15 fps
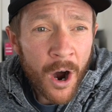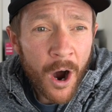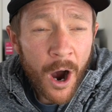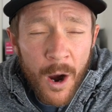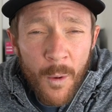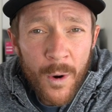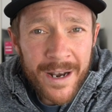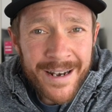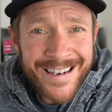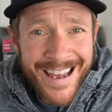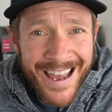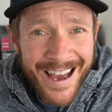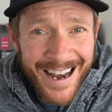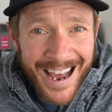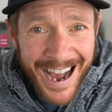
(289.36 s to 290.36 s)
I went
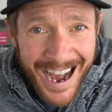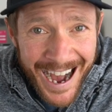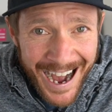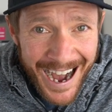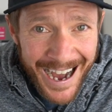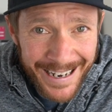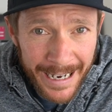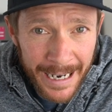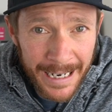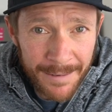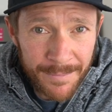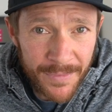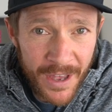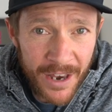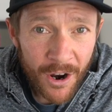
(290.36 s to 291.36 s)
down
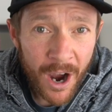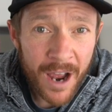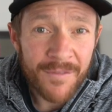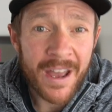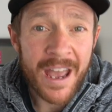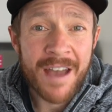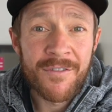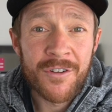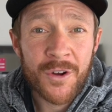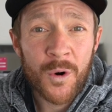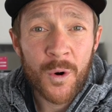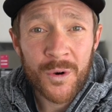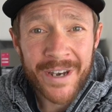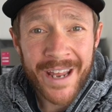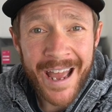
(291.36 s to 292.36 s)
harder than I've ever
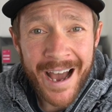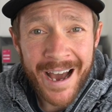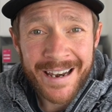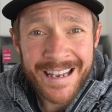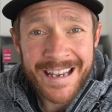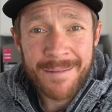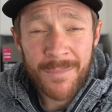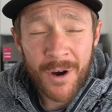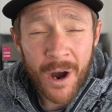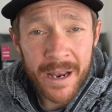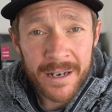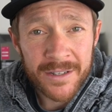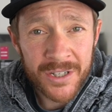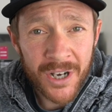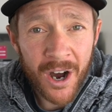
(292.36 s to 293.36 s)
gone down in my
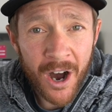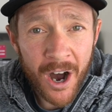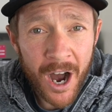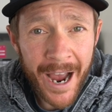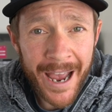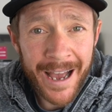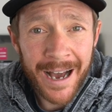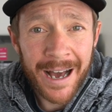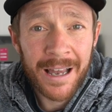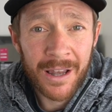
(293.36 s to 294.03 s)
entire